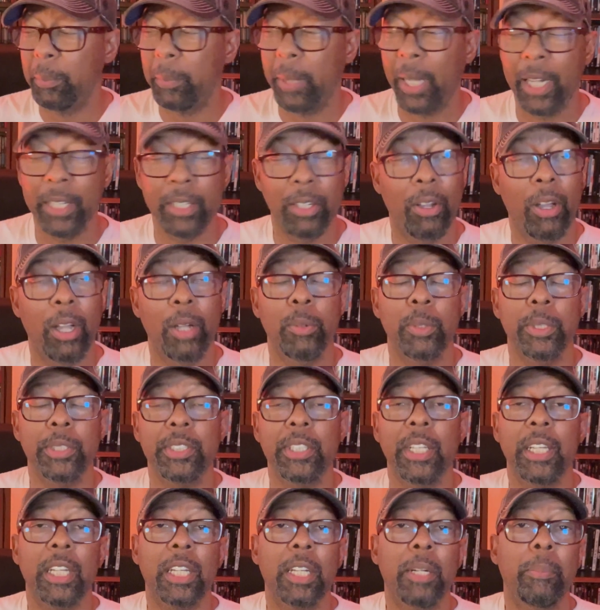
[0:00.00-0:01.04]
I know I was
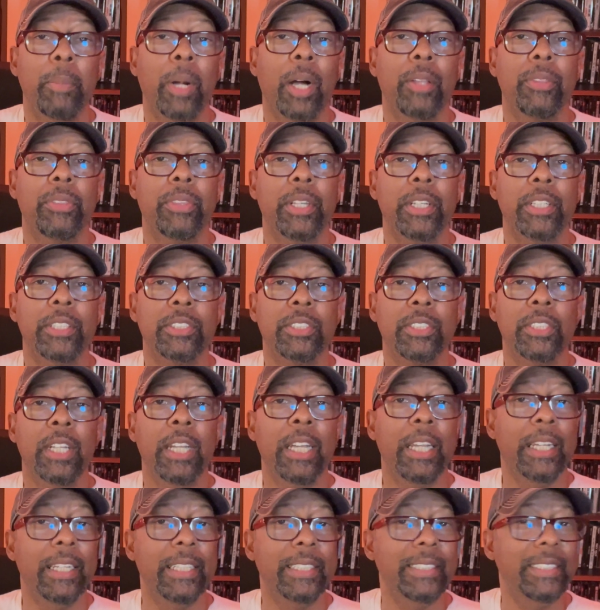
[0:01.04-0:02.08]
thinking about this
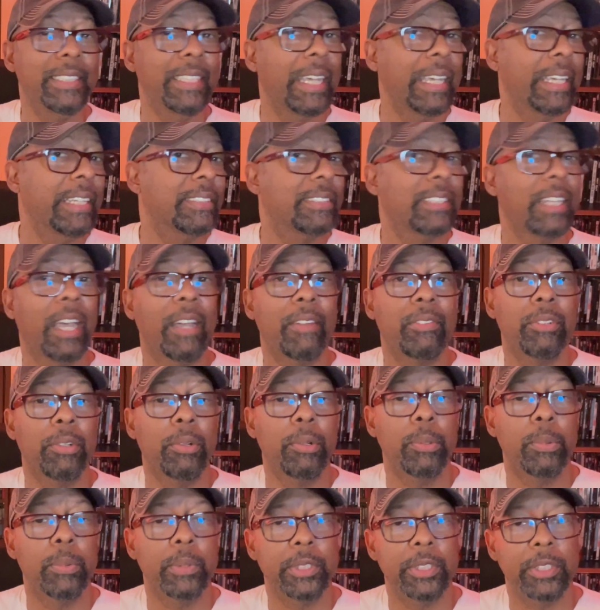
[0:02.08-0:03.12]
days after
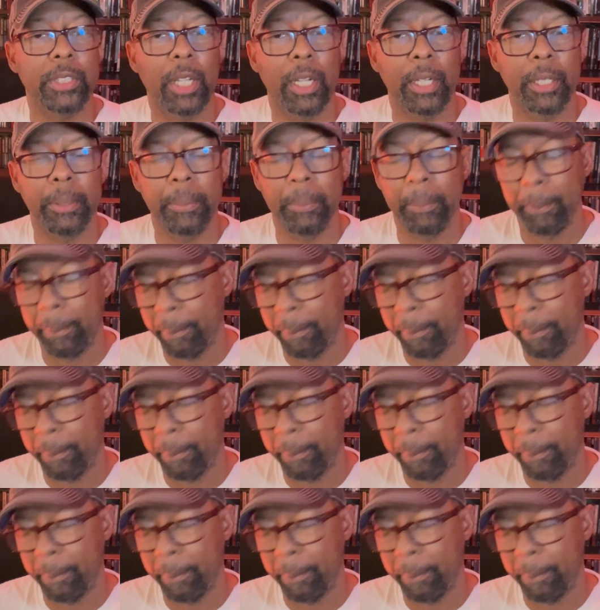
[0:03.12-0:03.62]
it was done.